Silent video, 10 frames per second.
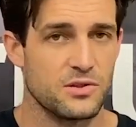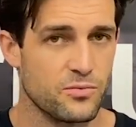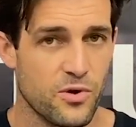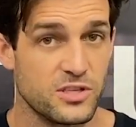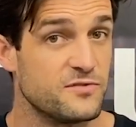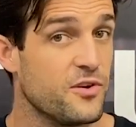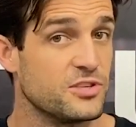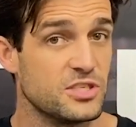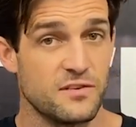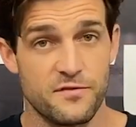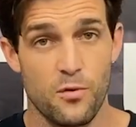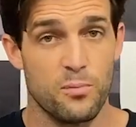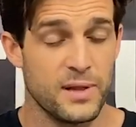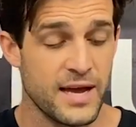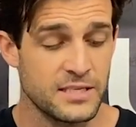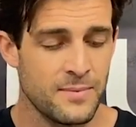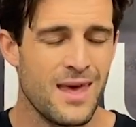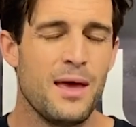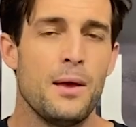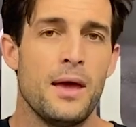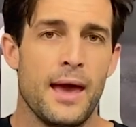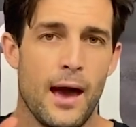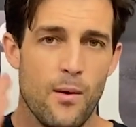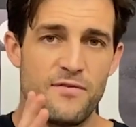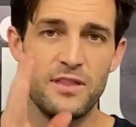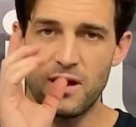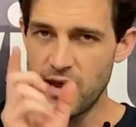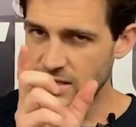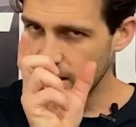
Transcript: to the rods versus a full plate. However, there is